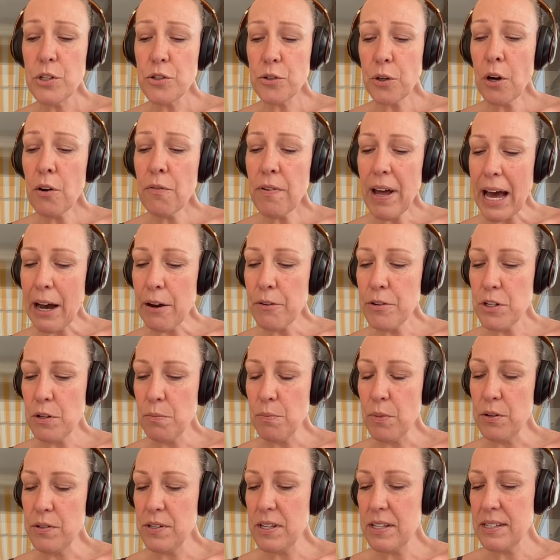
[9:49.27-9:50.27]
We drove out
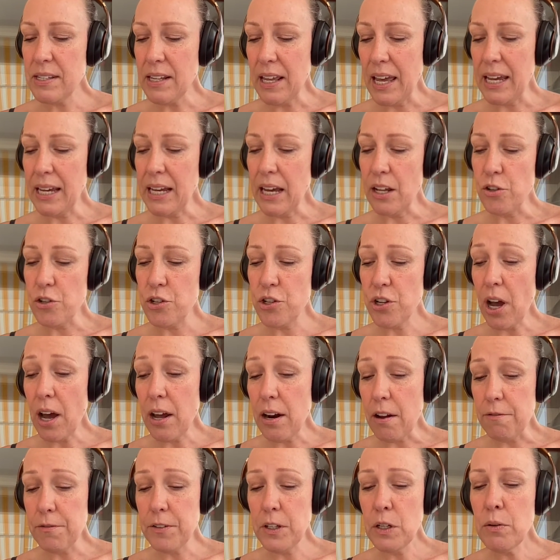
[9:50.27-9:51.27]
to Moses Lake and
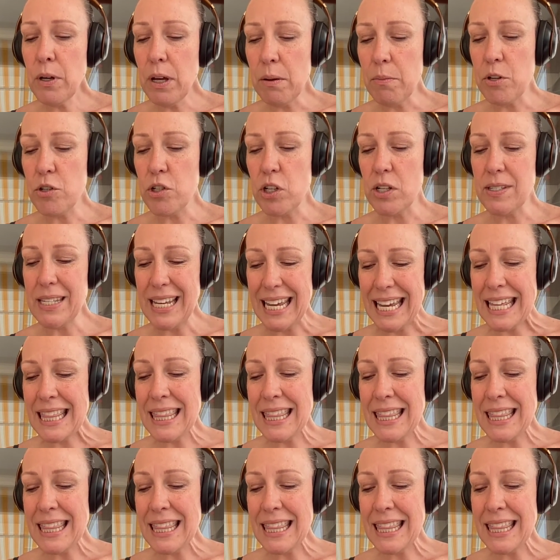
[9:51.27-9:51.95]
shot a few images